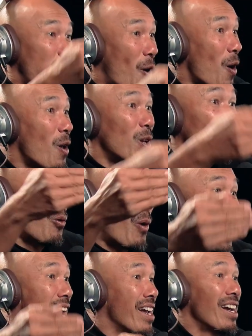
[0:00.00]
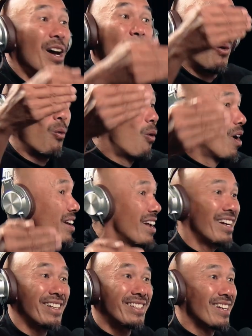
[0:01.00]
fall away one
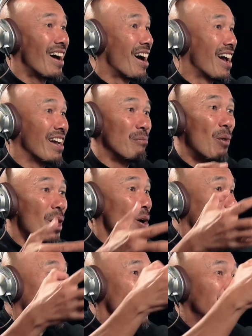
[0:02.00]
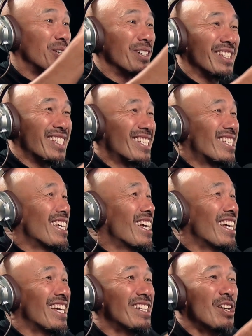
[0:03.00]
at a time, whether it's
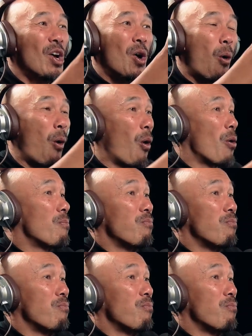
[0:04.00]
sin or